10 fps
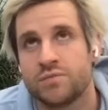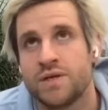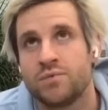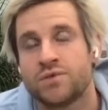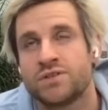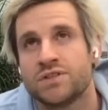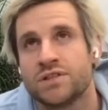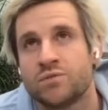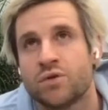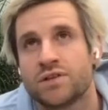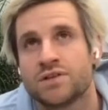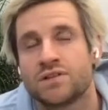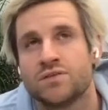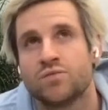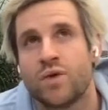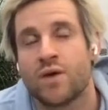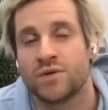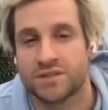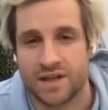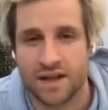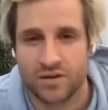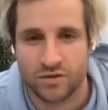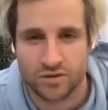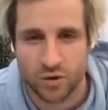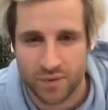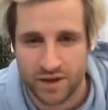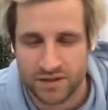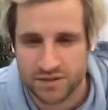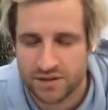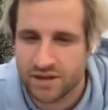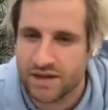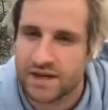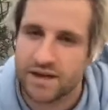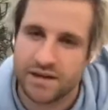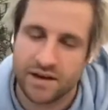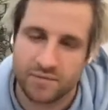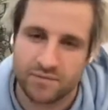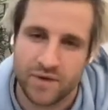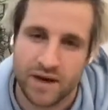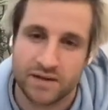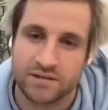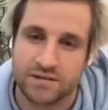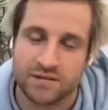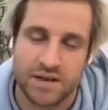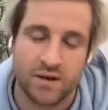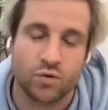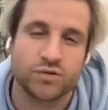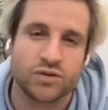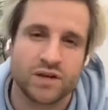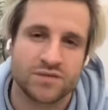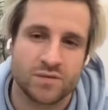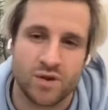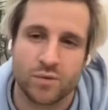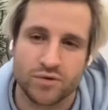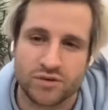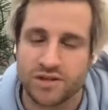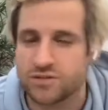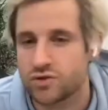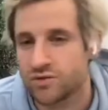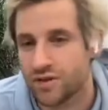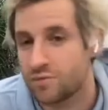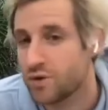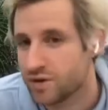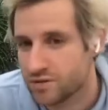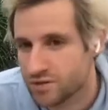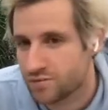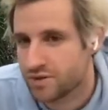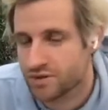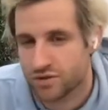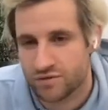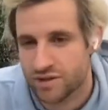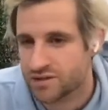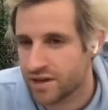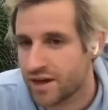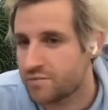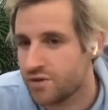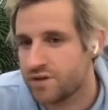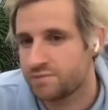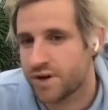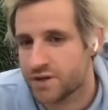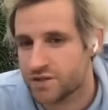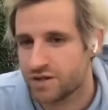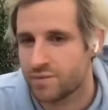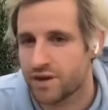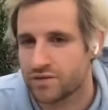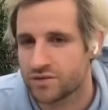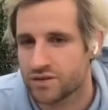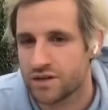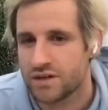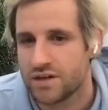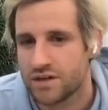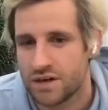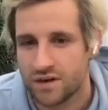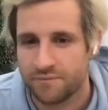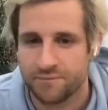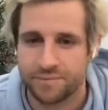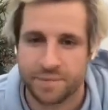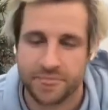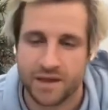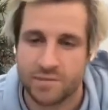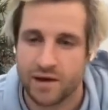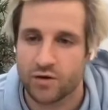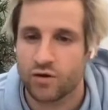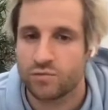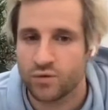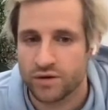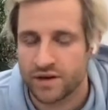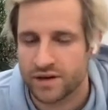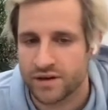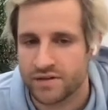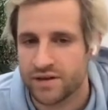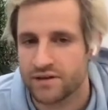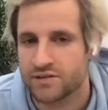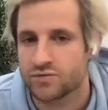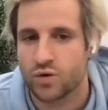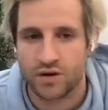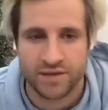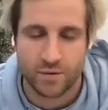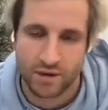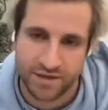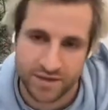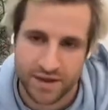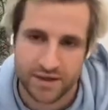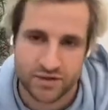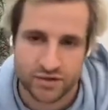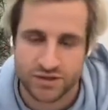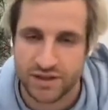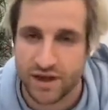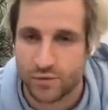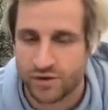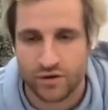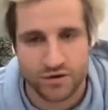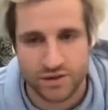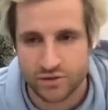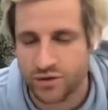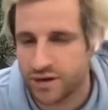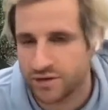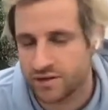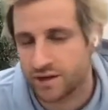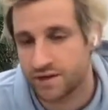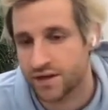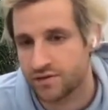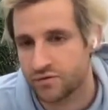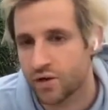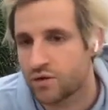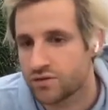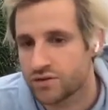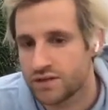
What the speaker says: people see where we stand on topics, And it also gives them the opportunity to give input into something. So if they say, I'm really passionate about onboarding and I think it doesn't work that well, then they can just see how we currently do it and get involved.